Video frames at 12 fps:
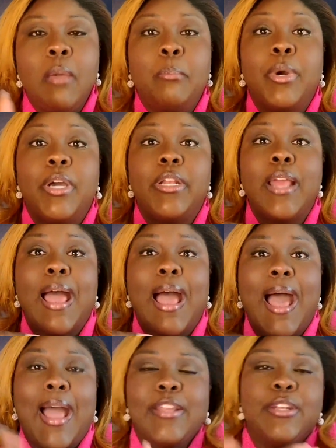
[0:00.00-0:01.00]
But
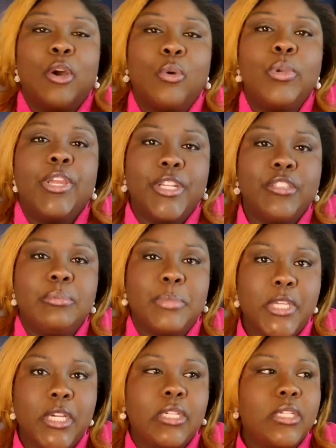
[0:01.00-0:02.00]
I know it is
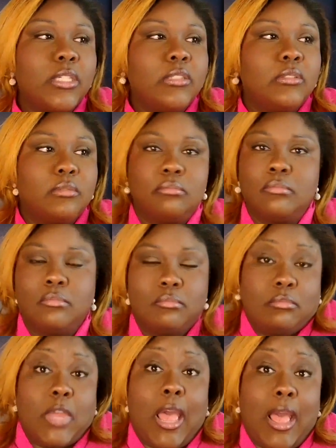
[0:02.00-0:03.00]
because
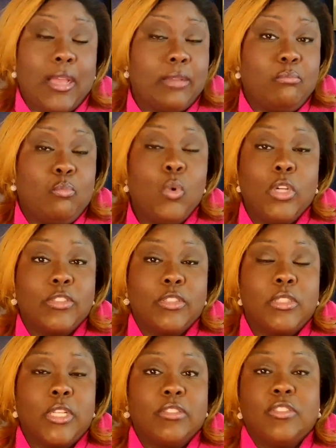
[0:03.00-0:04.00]

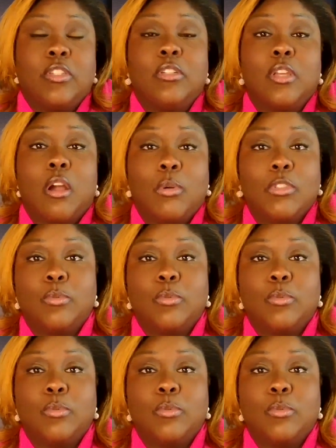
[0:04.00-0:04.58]
wasn't necessarily always